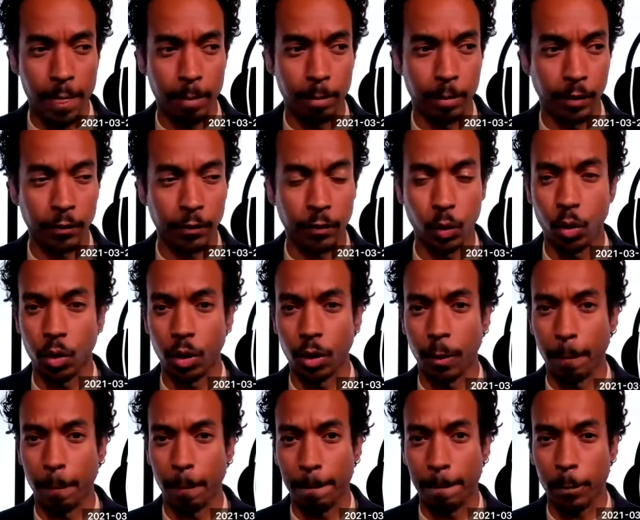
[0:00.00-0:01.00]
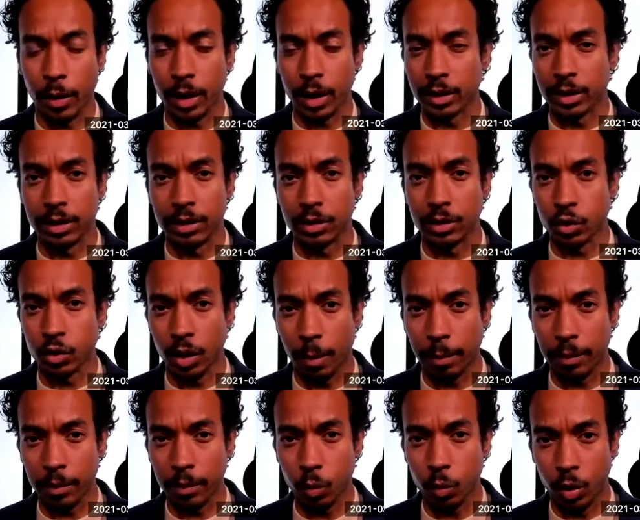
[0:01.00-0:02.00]
before President
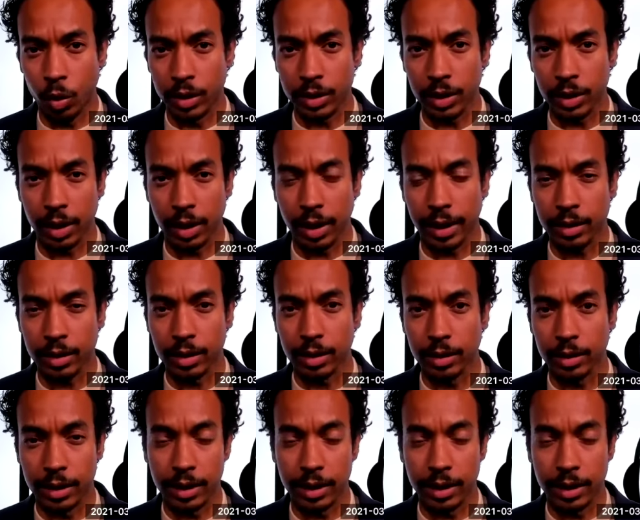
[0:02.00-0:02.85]
Trump was elected.